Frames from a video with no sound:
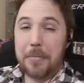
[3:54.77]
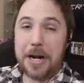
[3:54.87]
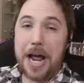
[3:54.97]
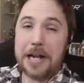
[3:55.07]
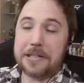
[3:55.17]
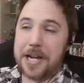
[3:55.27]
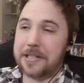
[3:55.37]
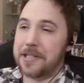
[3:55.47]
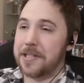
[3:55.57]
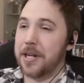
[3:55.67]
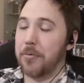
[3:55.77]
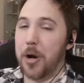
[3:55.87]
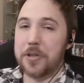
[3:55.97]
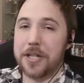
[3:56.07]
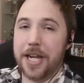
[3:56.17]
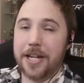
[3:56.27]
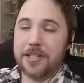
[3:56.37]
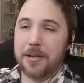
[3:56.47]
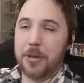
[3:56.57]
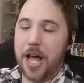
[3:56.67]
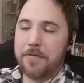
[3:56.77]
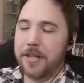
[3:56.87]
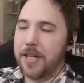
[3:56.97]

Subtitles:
But hey, it's nice to see Rosa getting some love.